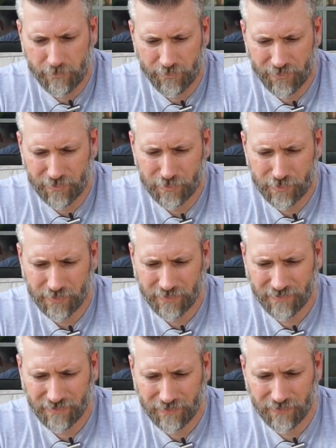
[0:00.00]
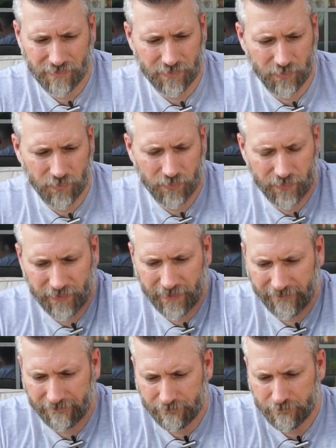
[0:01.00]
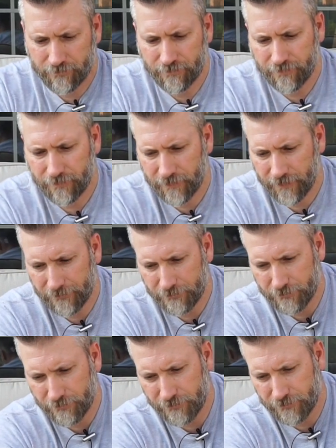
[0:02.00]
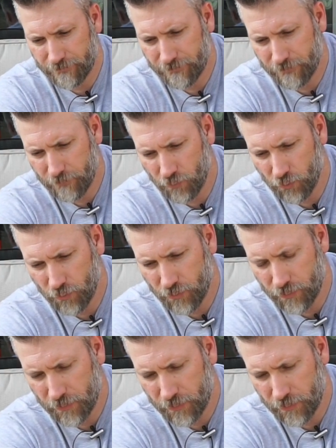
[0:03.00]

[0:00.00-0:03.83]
(silence)